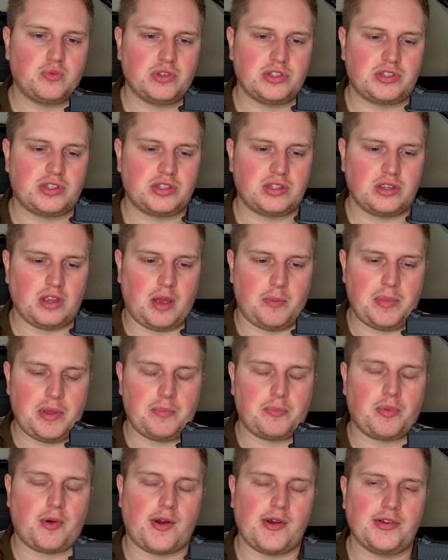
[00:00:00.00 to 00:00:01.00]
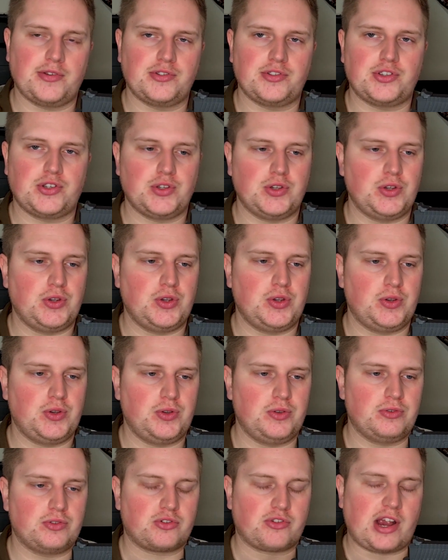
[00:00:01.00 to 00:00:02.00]
was a bit prone to
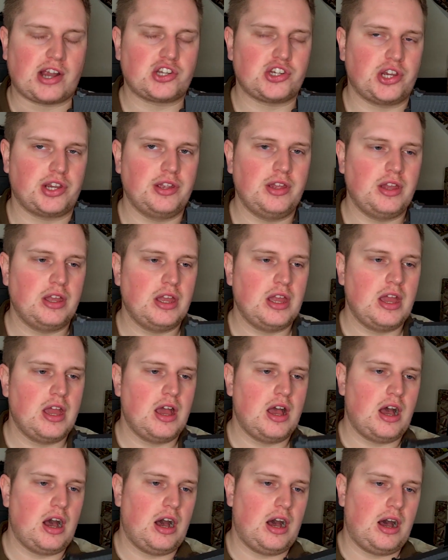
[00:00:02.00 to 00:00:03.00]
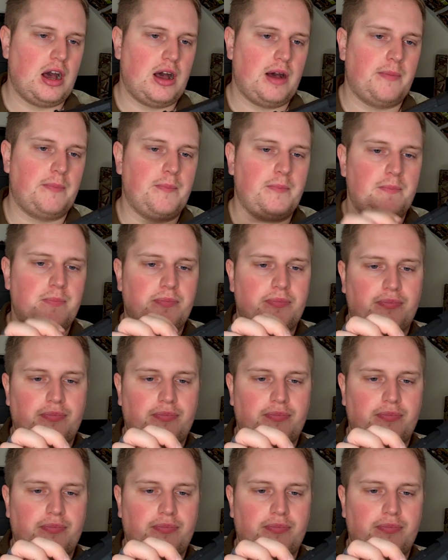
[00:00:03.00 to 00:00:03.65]
scratching. I'd